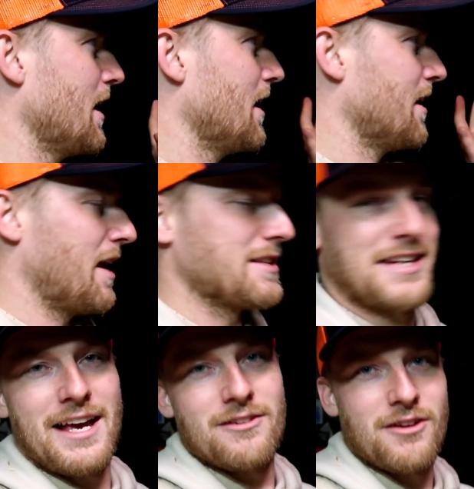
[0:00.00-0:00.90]
and has a
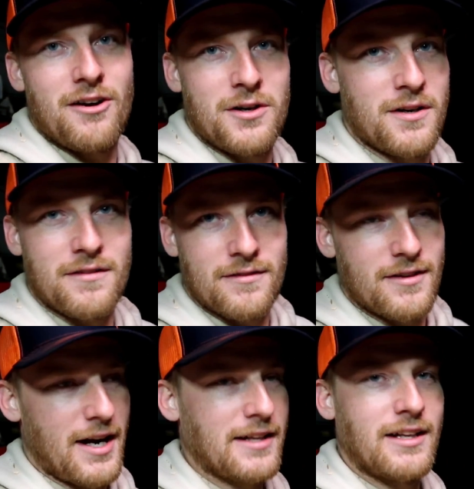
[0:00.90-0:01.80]
cattle guard and
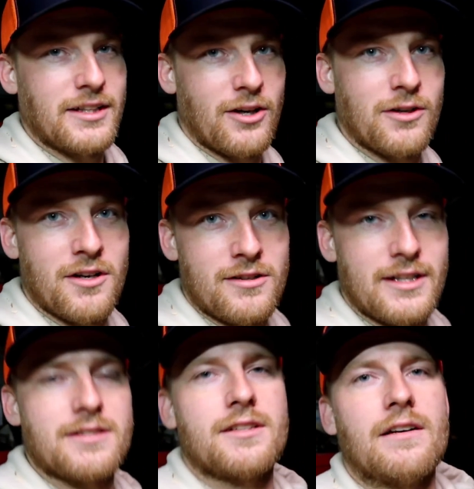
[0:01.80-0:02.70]
headlight guard and all
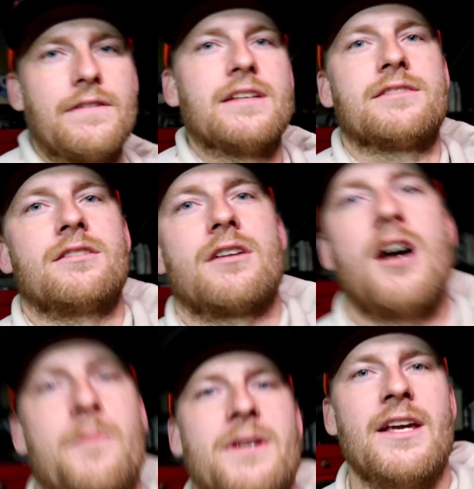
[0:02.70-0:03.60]
that stuff, and still
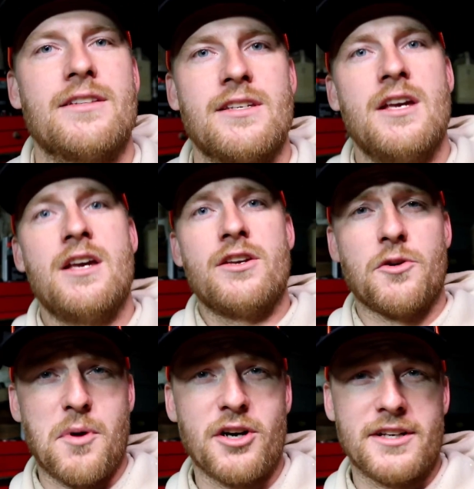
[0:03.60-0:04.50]
accommodates
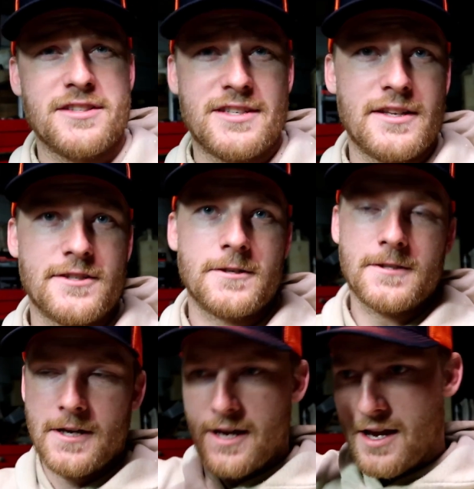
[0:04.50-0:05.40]
your parking
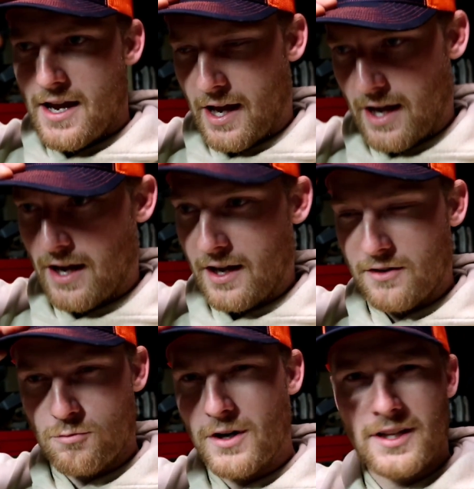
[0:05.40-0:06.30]
sensors
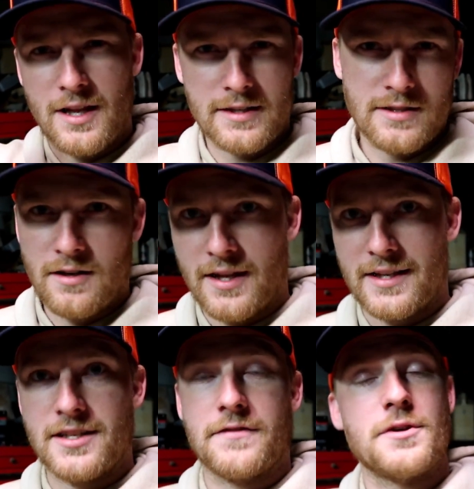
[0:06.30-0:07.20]
and running lights and all that
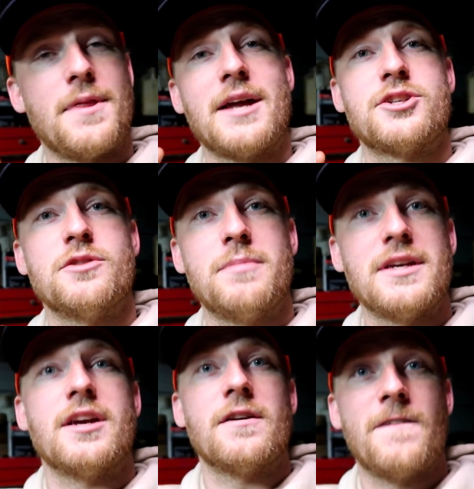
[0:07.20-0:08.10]
stuff. So that should be
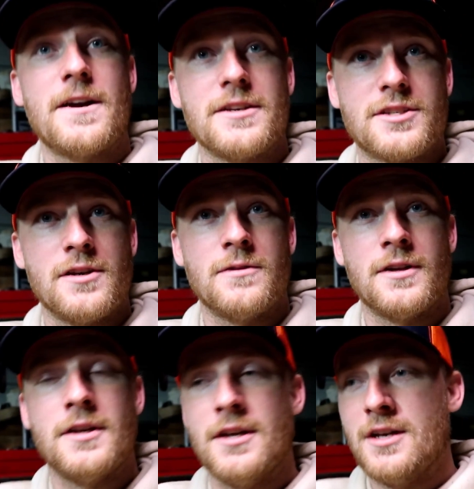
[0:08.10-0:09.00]
here very
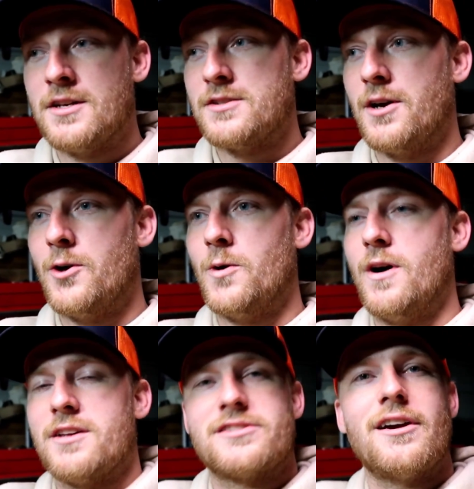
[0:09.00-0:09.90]
soon. So
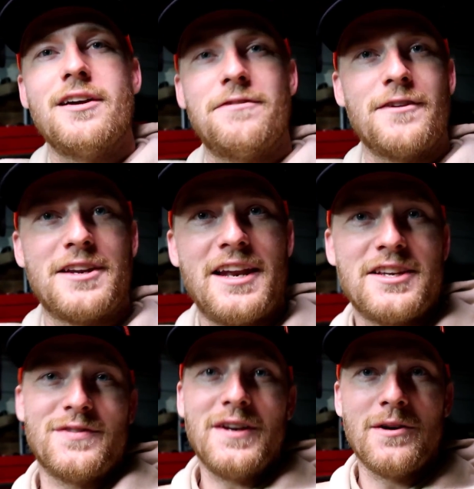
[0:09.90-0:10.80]
sorry for
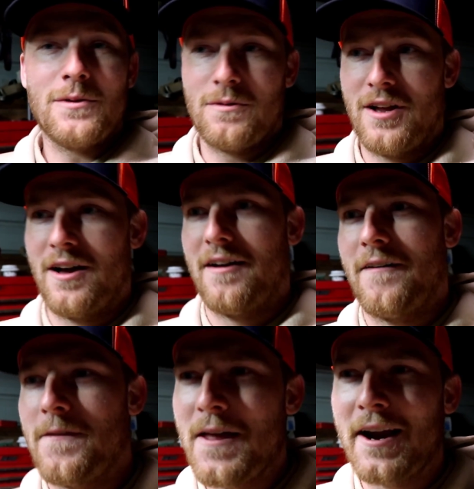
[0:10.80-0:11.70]
today's video
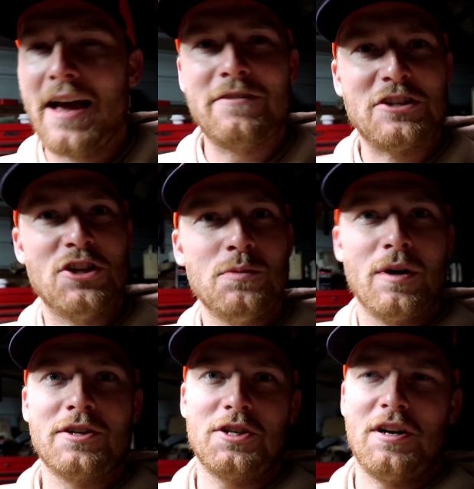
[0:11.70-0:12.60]
not having too
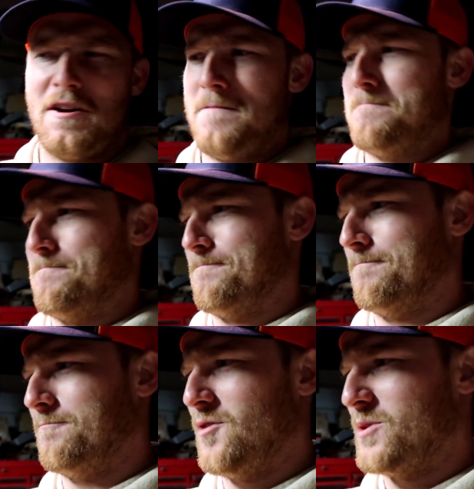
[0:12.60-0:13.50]
much
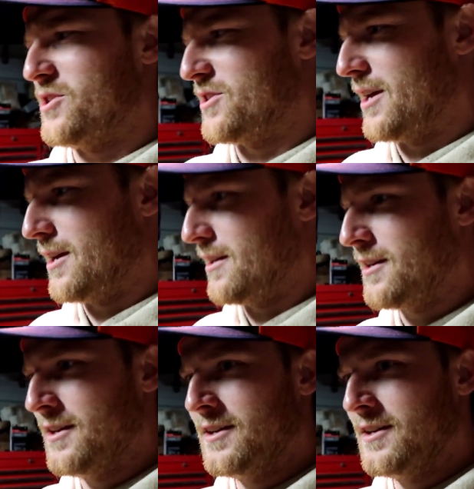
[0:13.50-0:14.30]
what would you say,